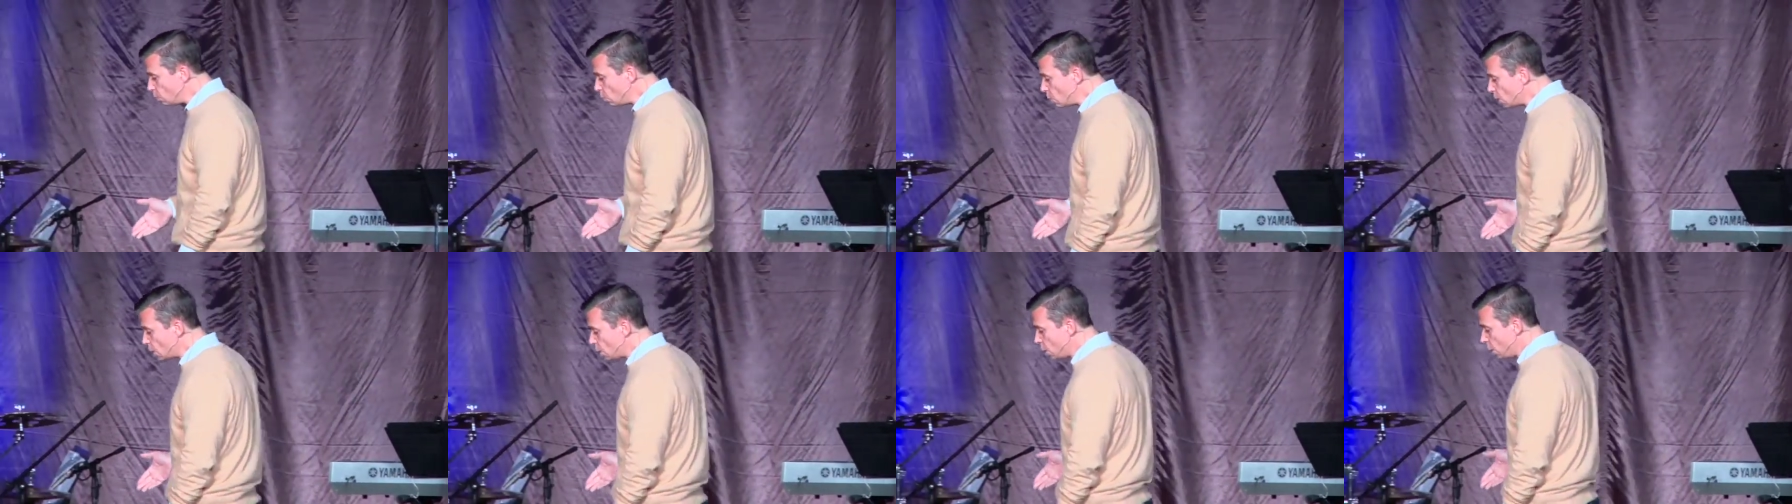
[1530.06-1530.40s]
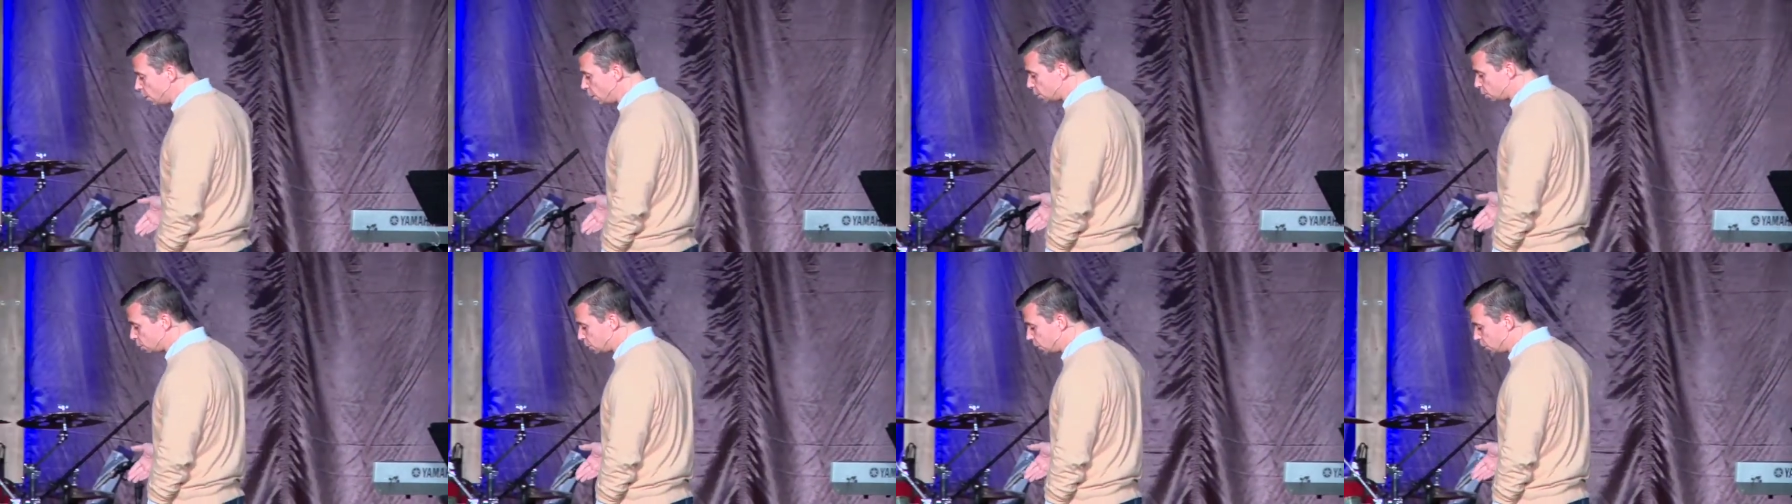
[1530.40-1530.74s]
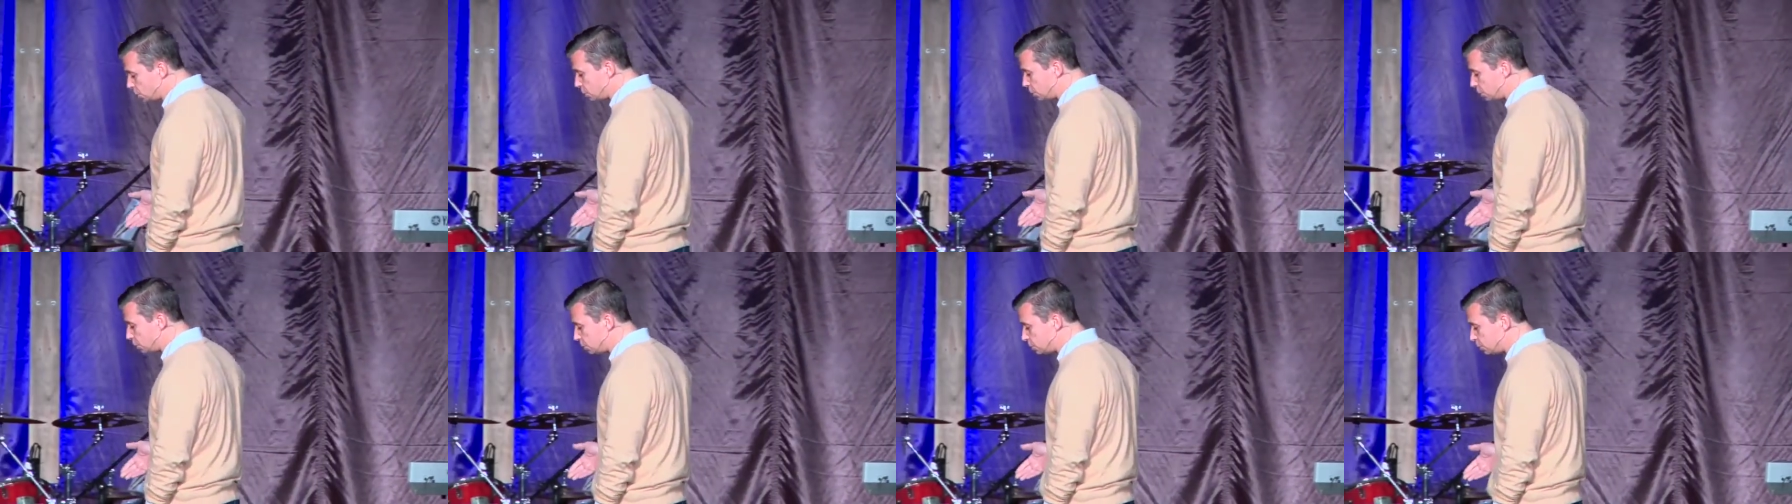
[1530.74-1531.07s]
our
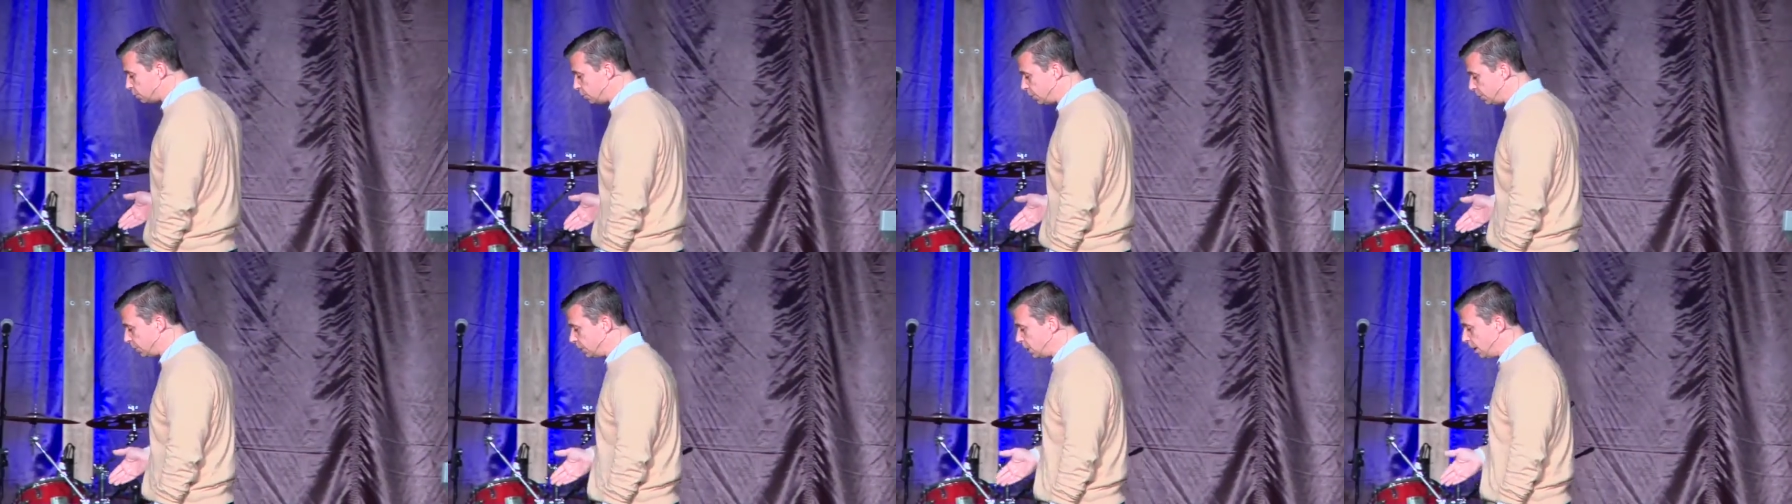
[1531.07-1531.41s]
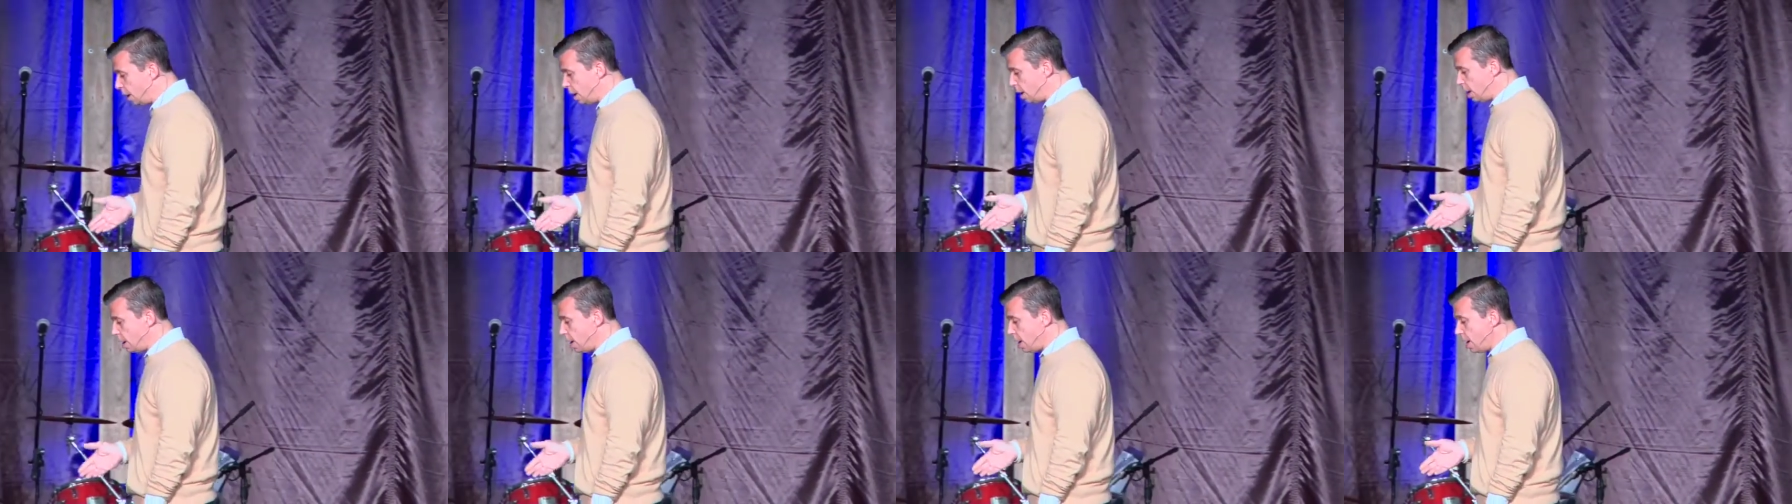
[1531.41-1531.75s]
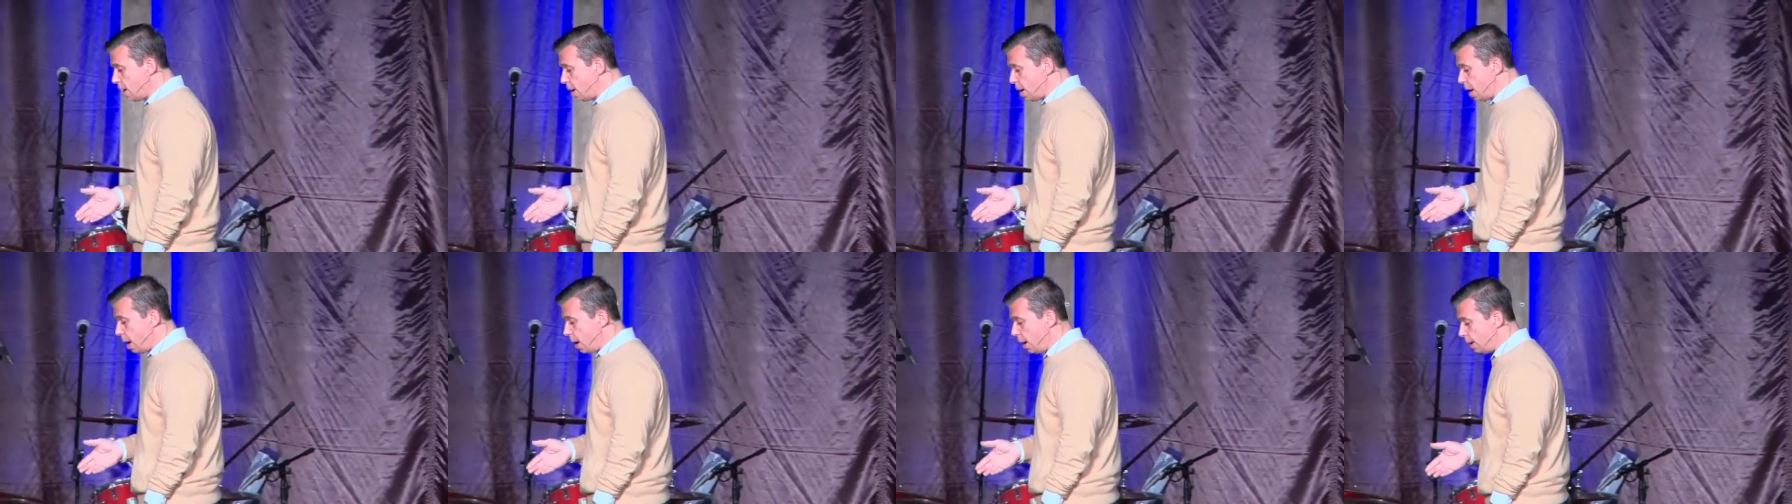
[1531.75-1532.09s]
churches would
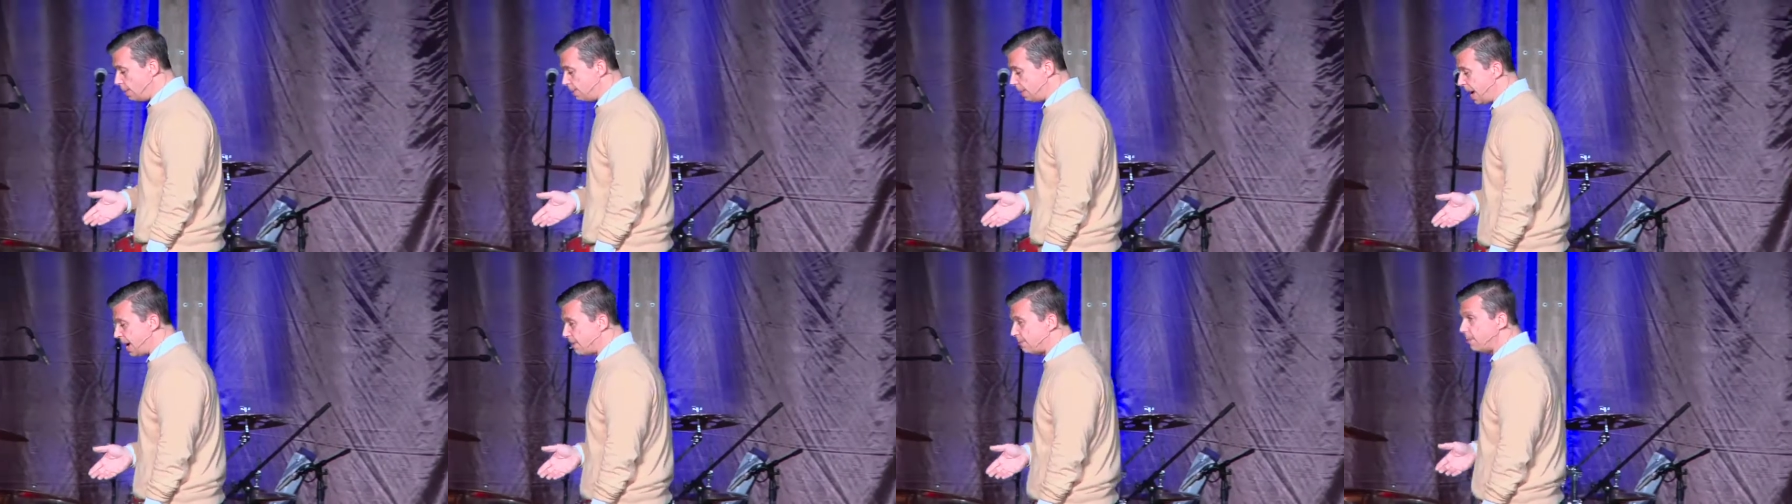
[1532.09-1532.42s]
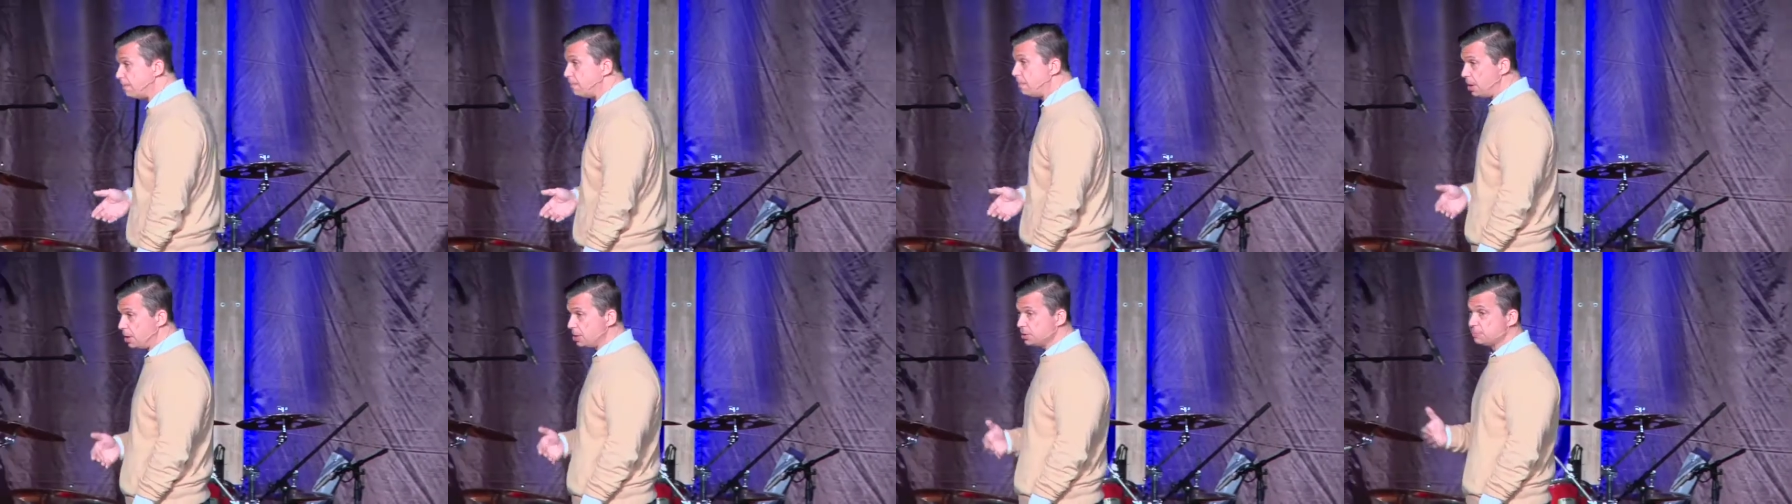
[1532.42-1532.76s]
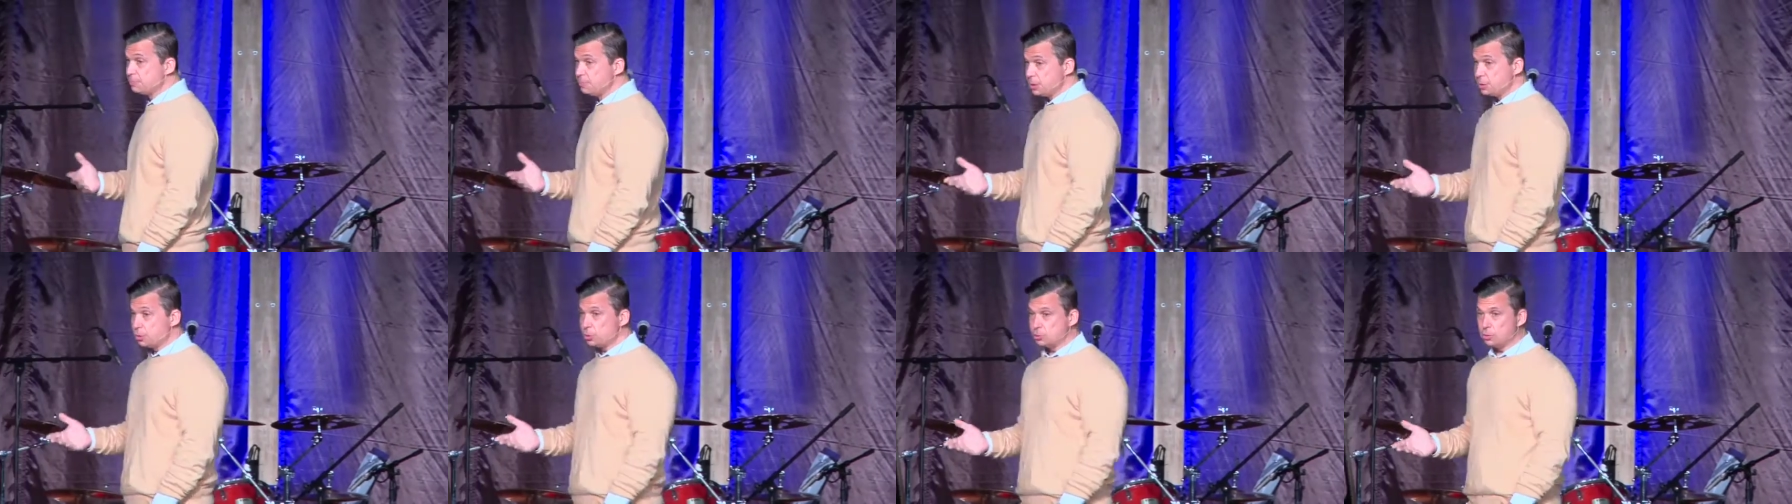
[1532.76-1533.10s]
um, have a bus
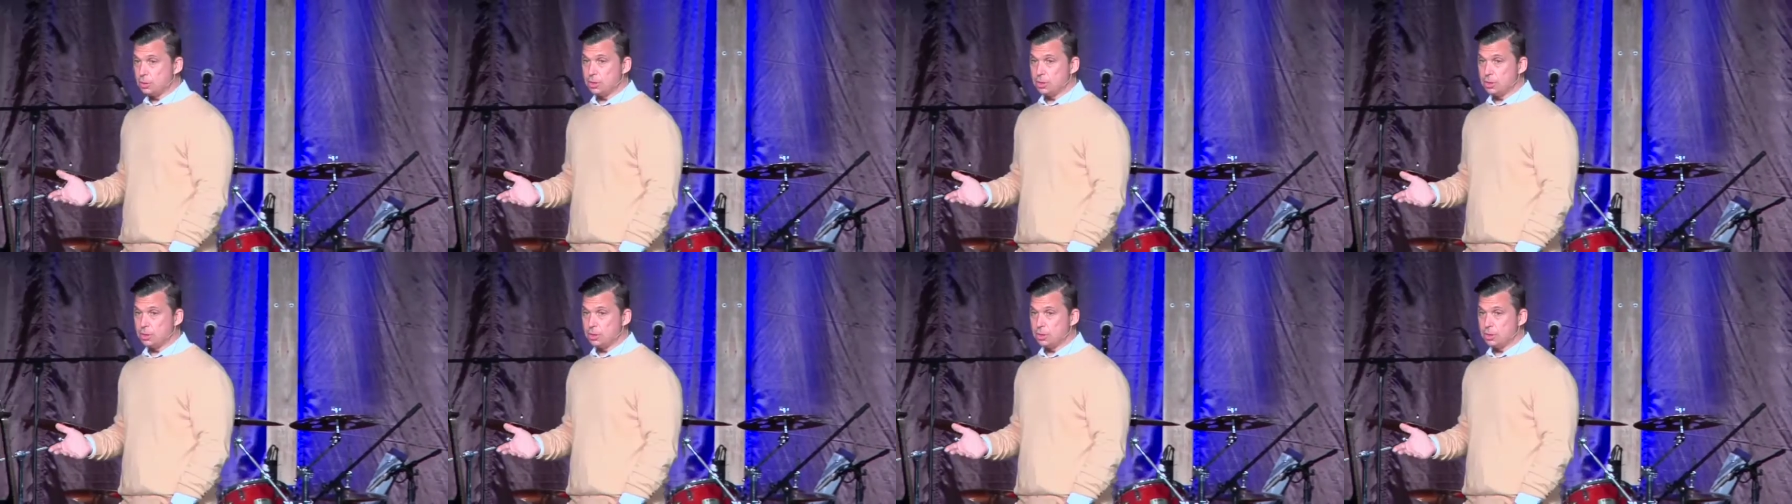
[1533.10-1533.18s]
ministry.